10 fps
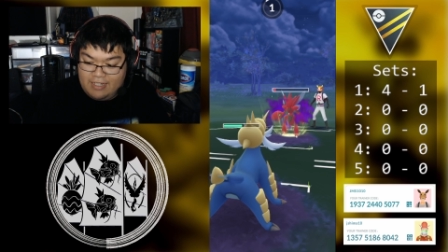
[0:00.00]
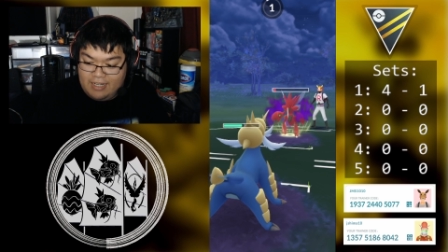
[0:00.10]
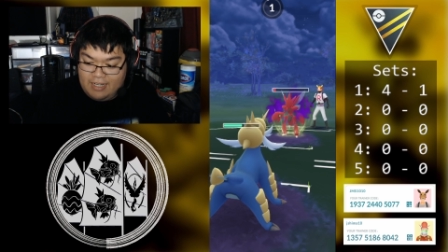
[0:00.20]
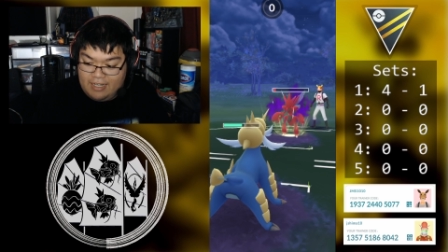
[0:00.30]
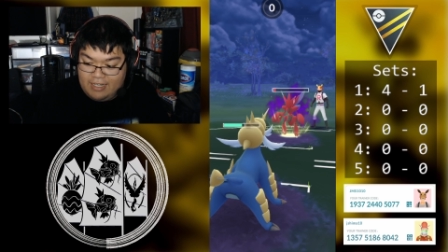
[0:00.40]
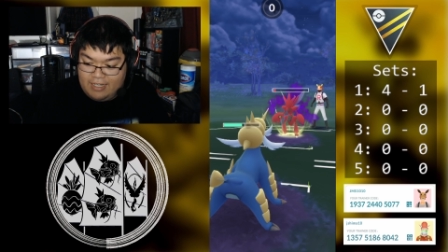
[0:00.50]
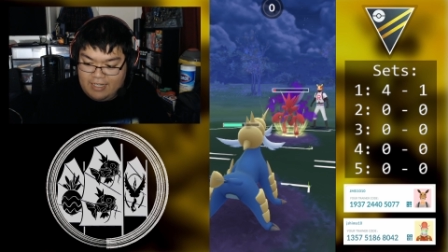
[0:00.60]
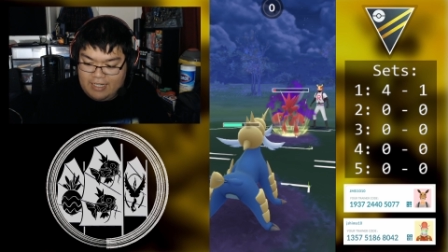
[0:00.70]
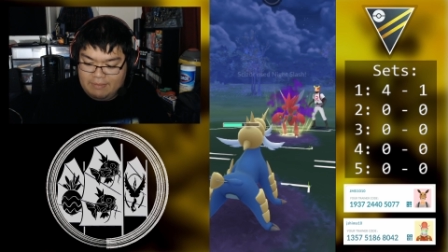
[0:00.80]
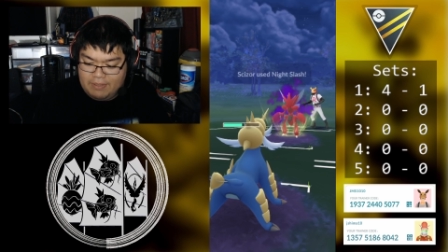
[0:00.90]

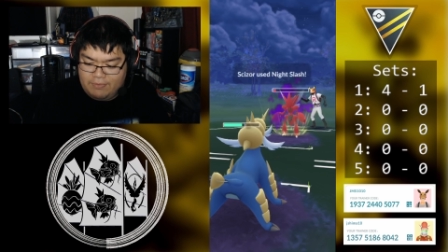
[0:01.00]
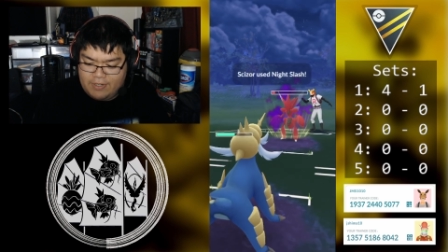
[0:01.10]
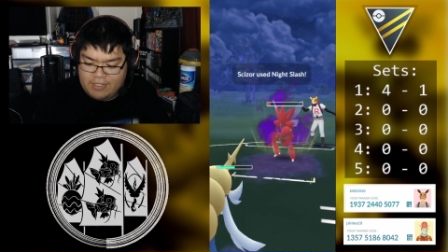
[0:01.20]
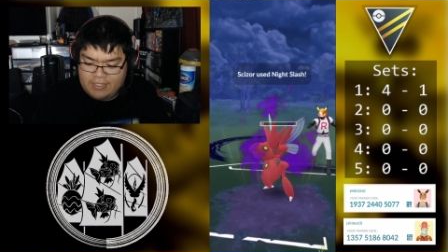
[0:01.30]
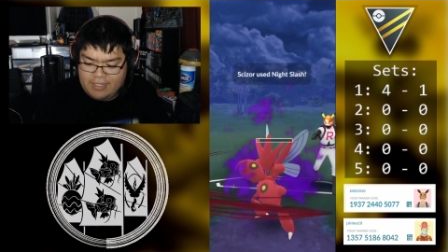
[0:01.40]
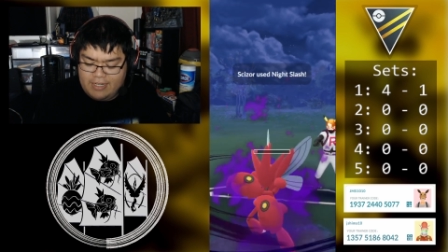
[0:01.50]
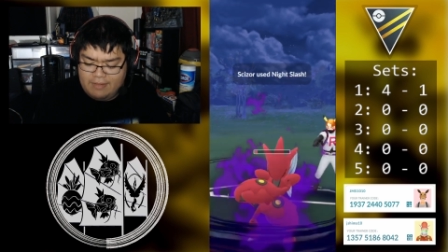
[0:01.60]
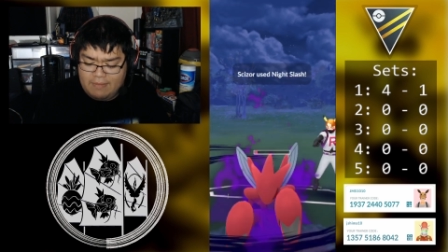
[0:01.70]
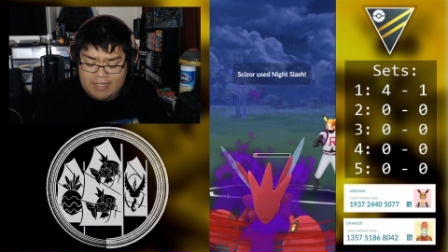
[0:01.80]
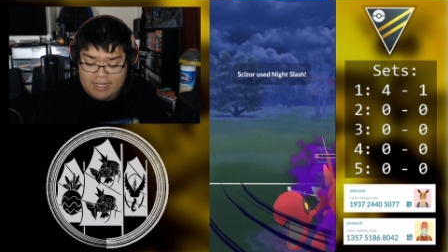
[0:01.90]
Um, unfortunately,
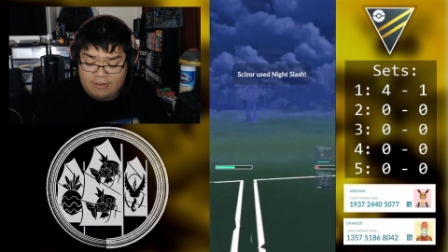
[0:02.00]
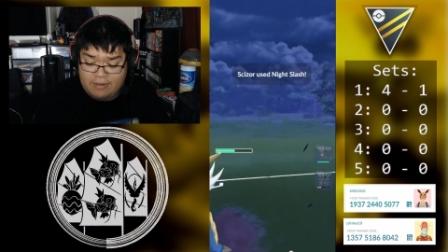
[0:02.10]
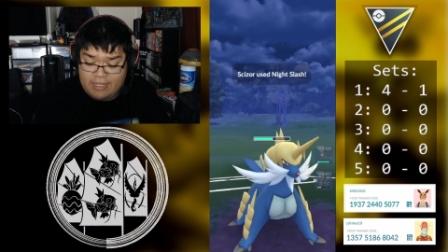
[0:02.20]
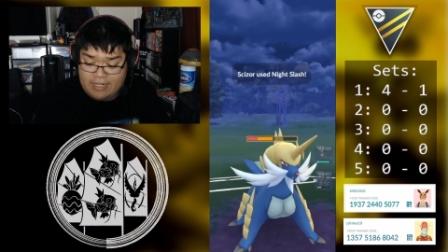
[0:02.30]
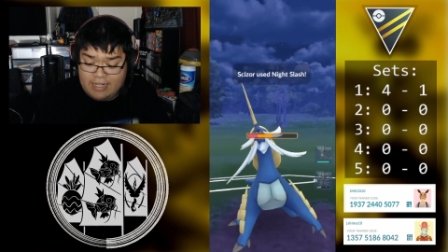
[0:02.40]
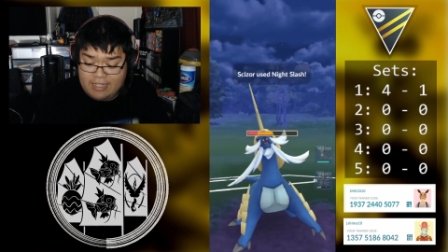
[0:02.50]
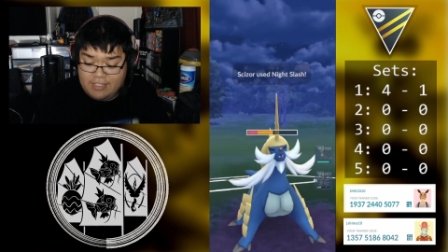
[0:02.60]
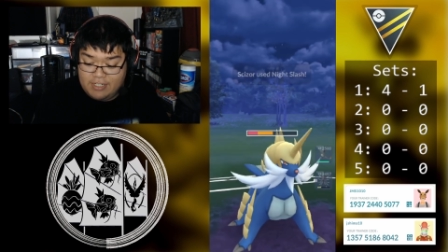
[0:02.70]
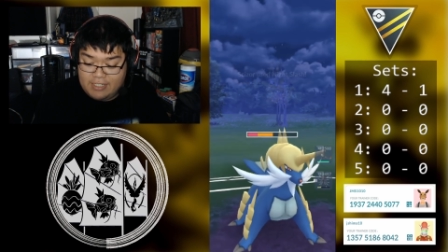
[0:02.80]
I didn't really need to just